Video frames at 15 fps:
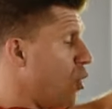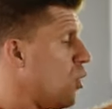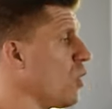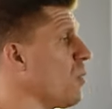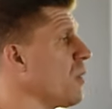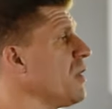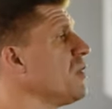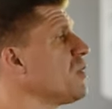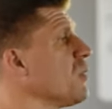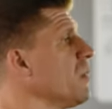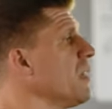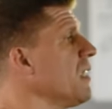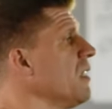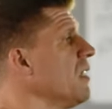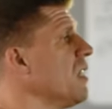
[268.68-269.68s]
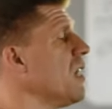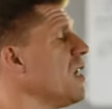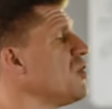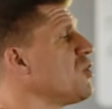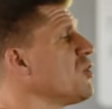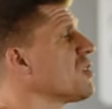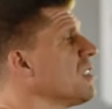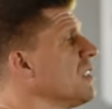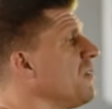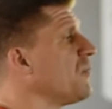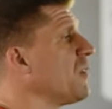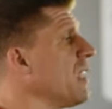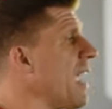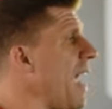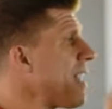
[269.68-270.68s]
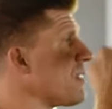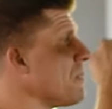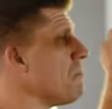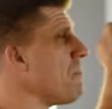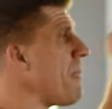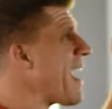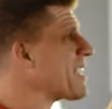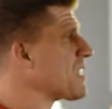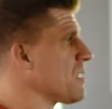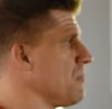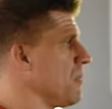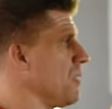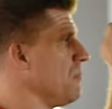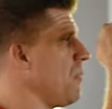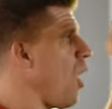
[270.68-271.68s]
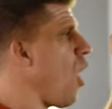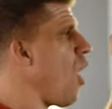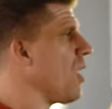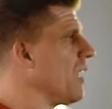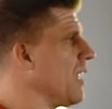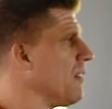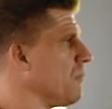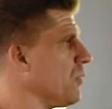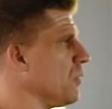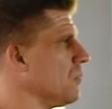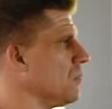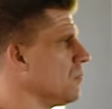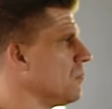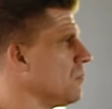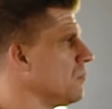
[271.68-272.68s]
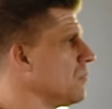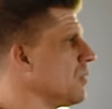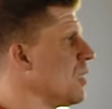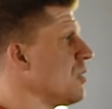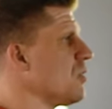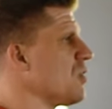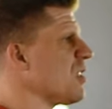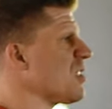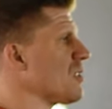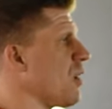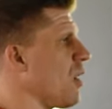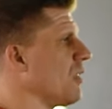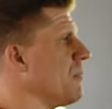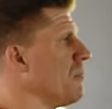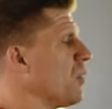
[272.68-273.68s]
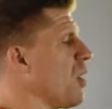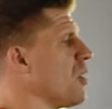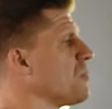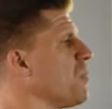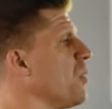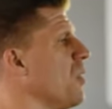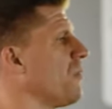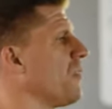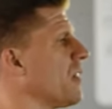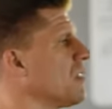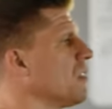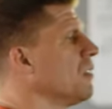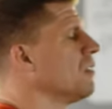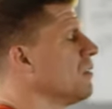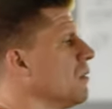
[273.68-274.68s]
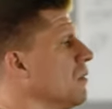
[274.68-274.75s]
All I want you doing is just lifting at the maximum eye level. Just slightly below is perfect.